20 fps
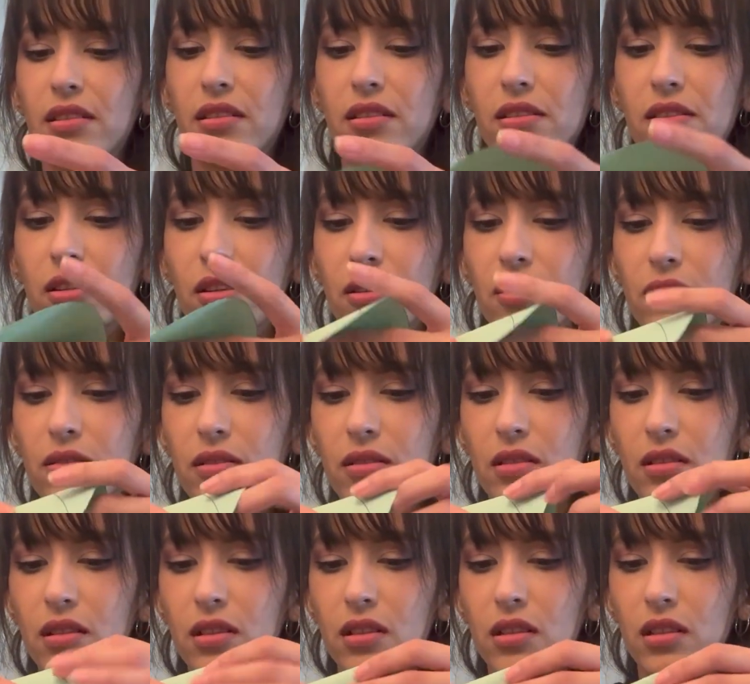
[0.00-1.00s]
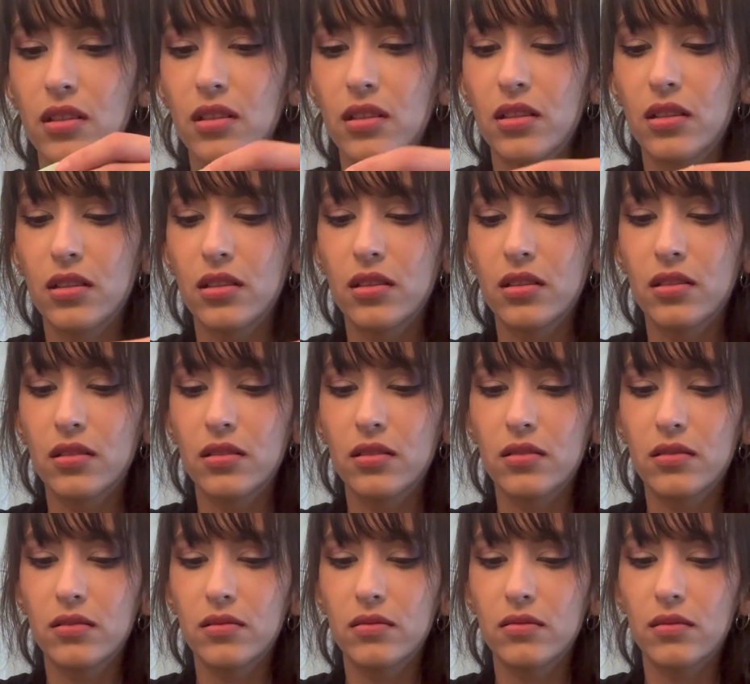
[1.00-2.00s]
So
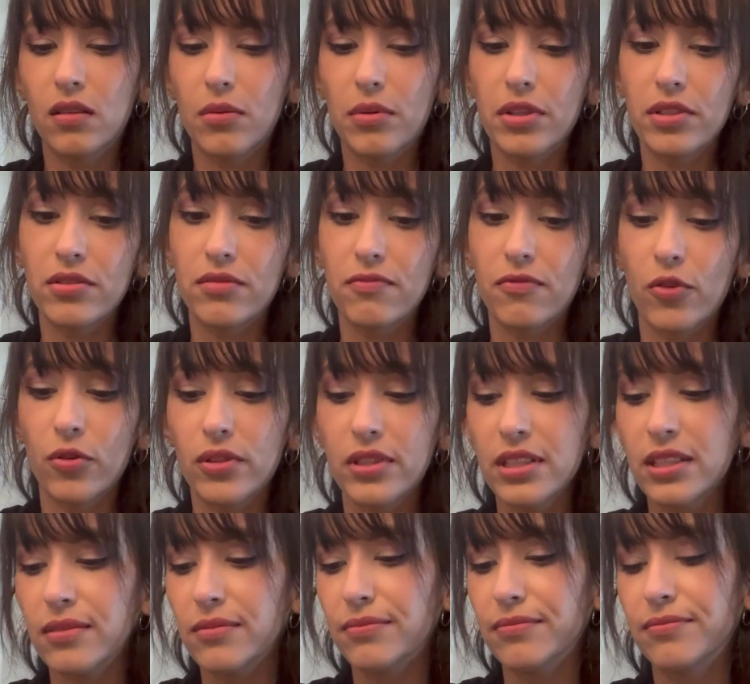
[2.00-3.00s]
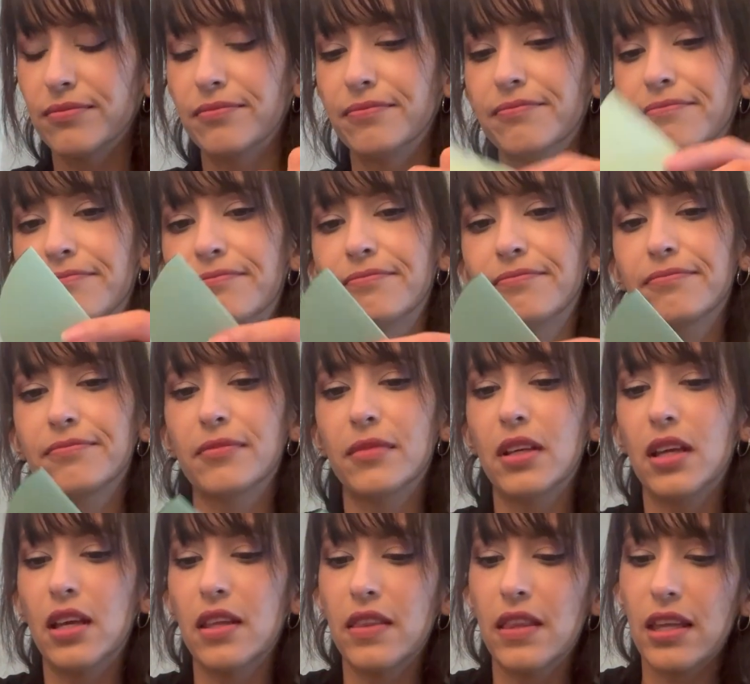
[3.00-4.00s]
I'm gonna fold it
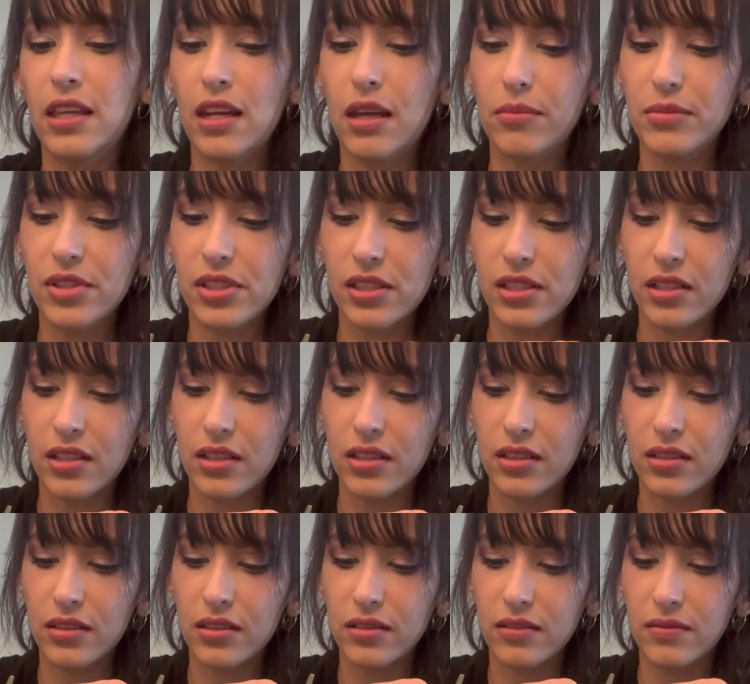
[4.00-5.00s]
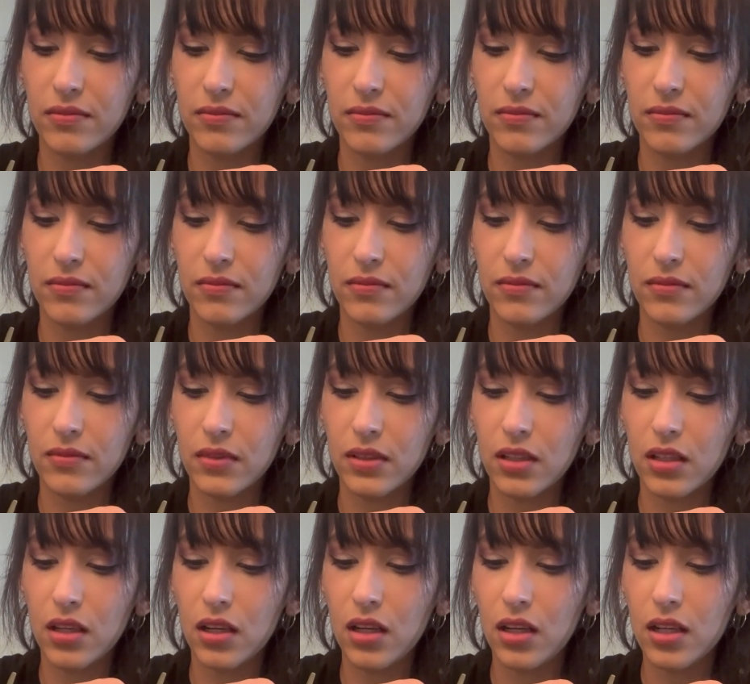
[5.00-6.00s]
and then I'm just gonna
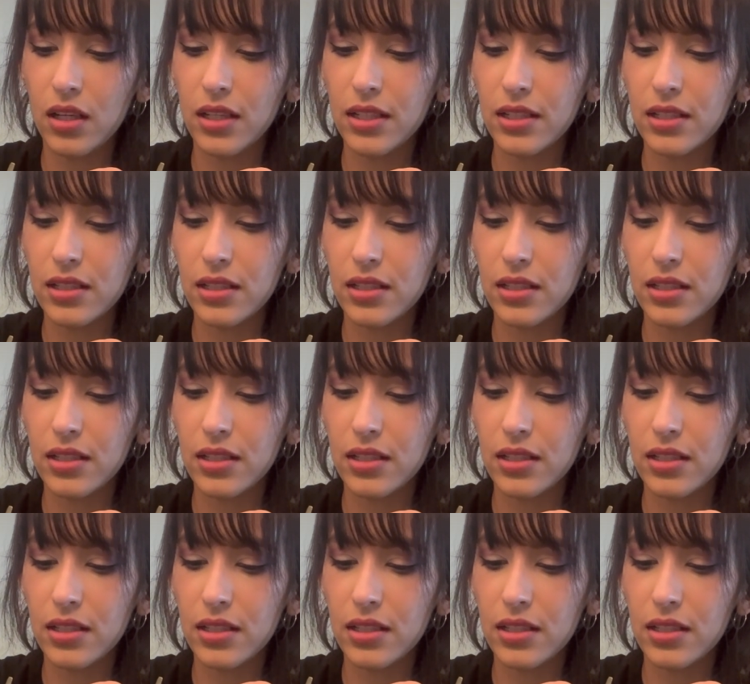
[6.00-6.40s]
cut